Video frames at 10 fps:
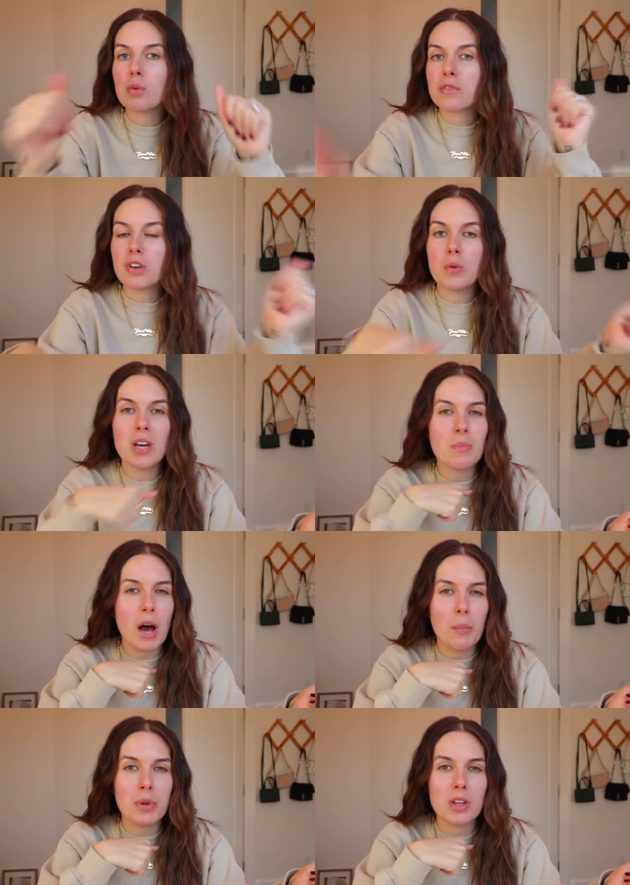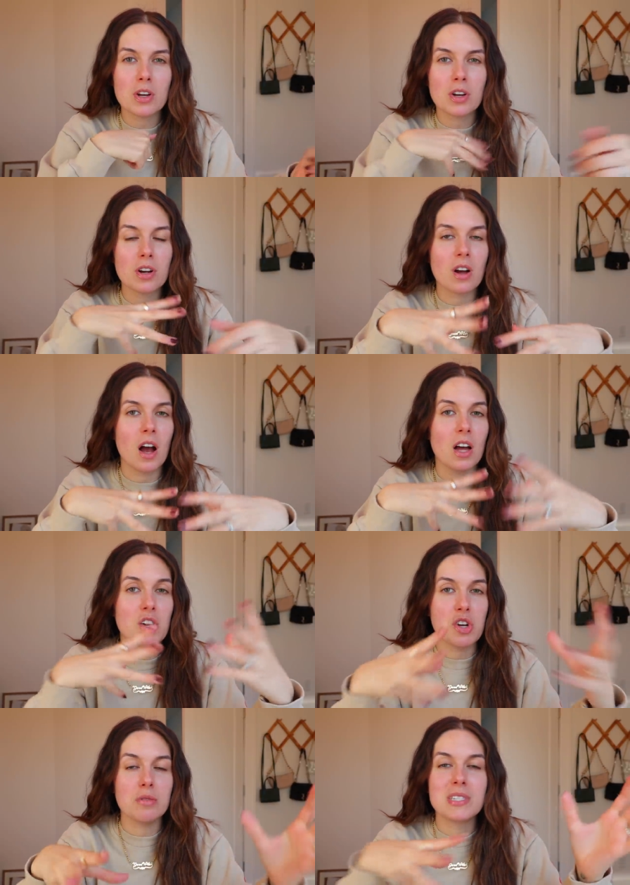reviewing popular
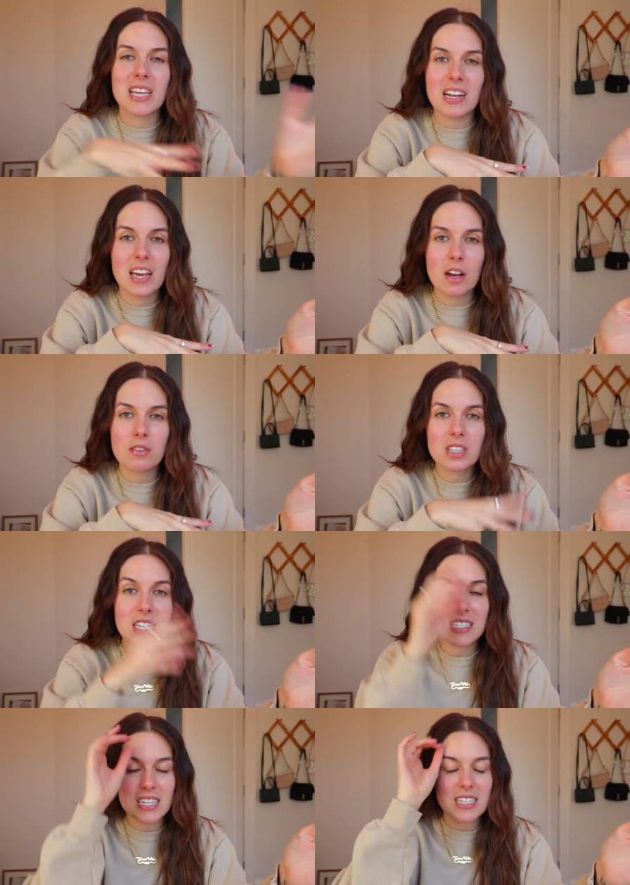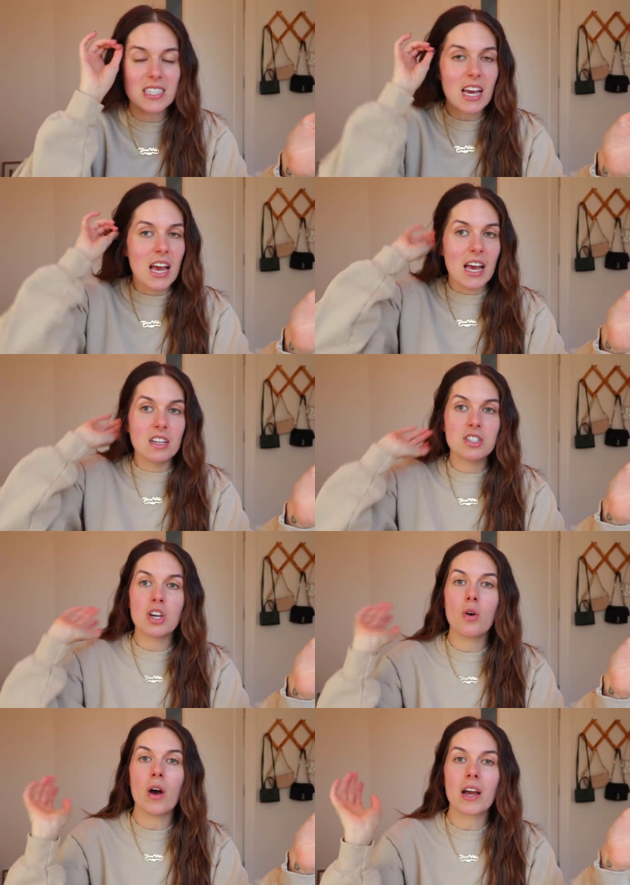uh, new skincare releases. And
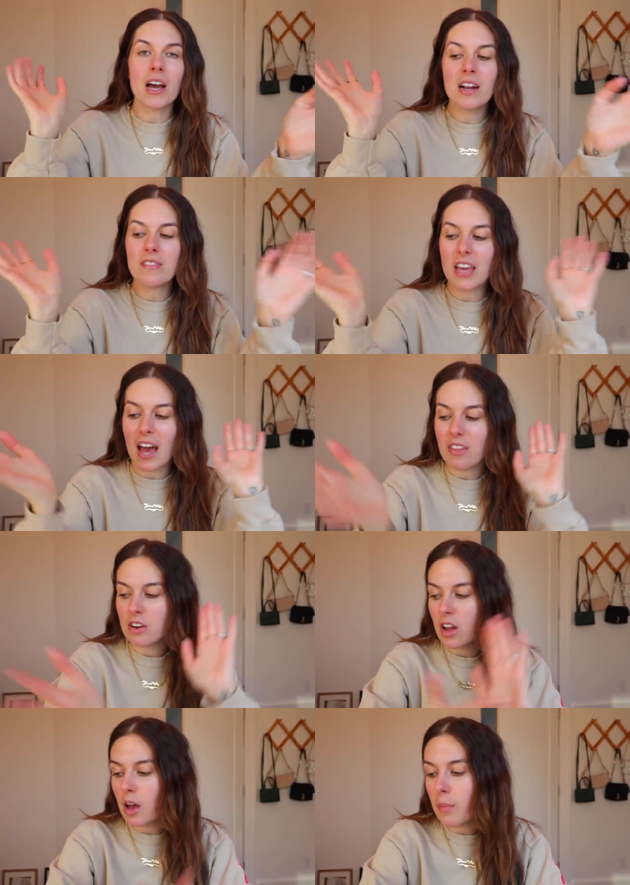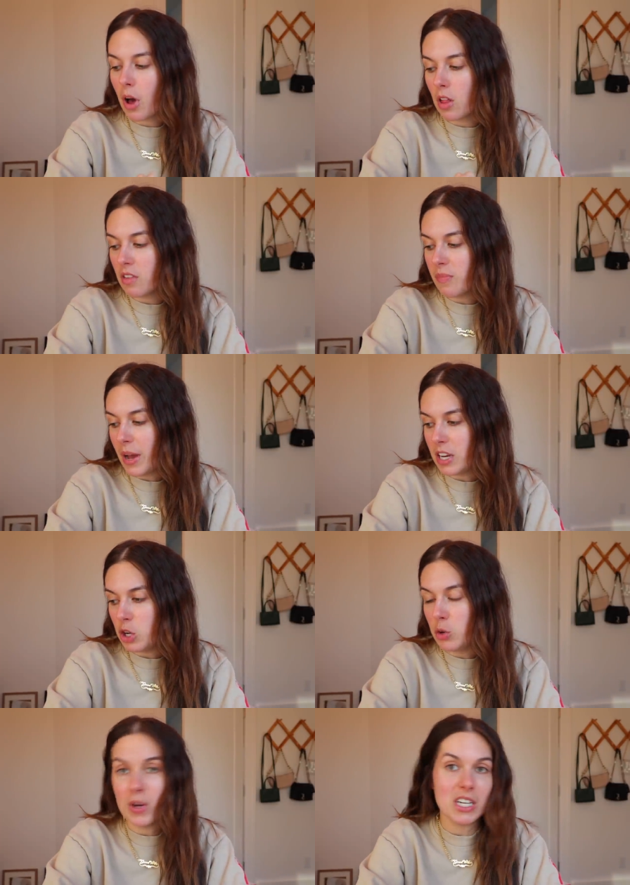so I kind of gathered up all of my
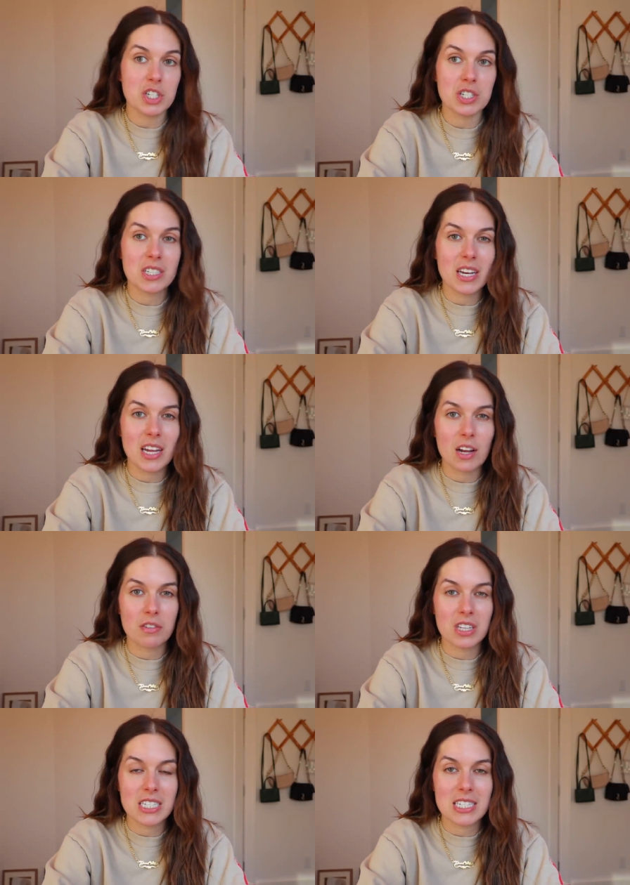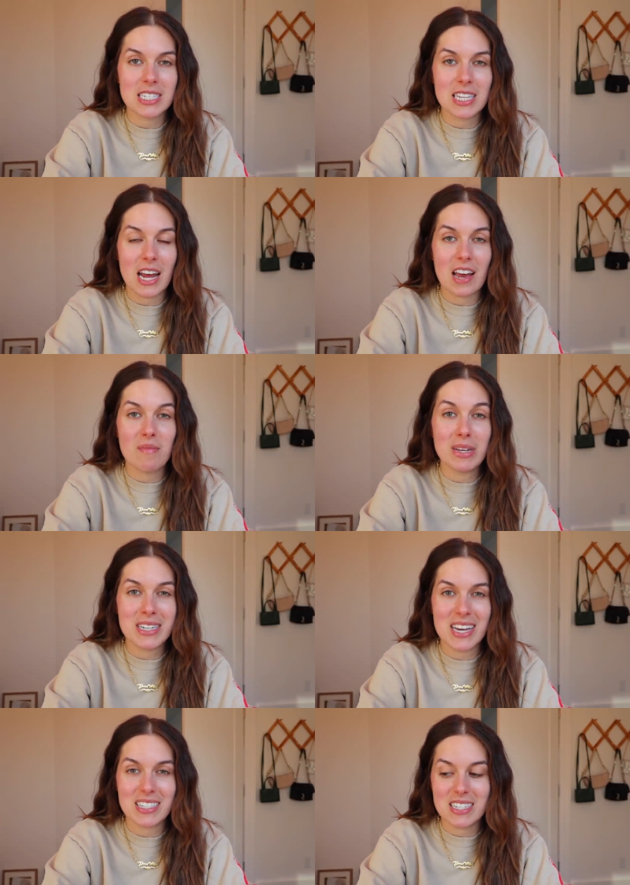newish skincare releases that I have been
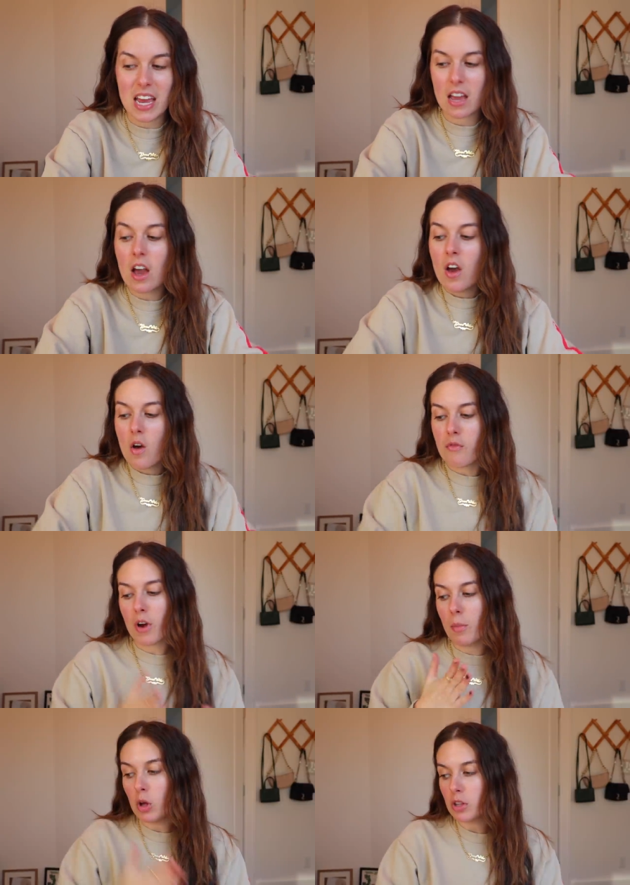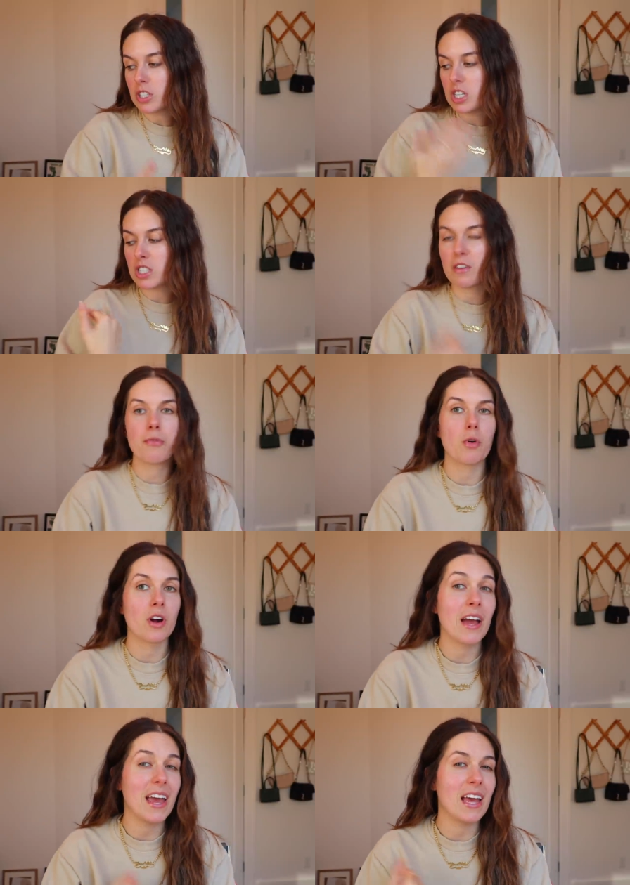testing from Ulta,
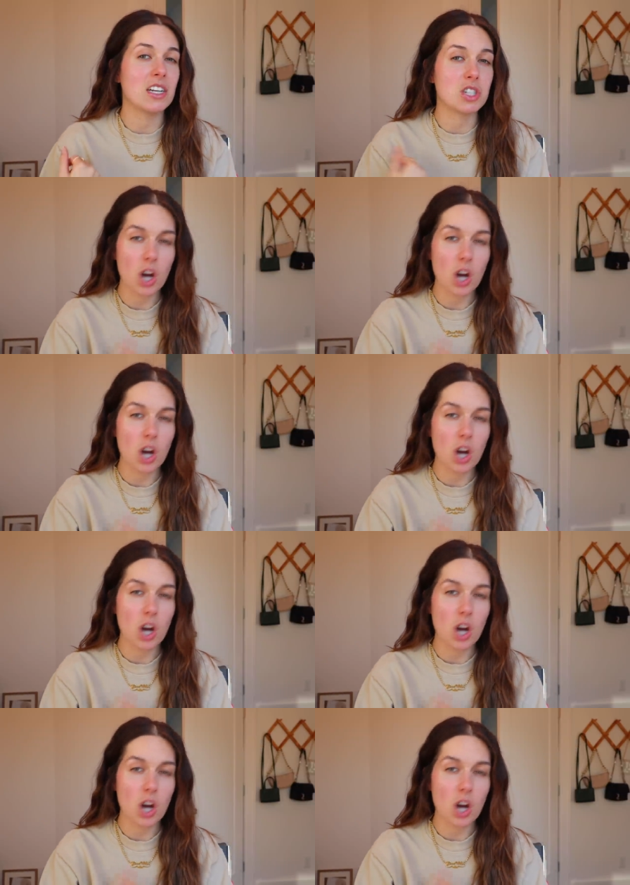Sephora, and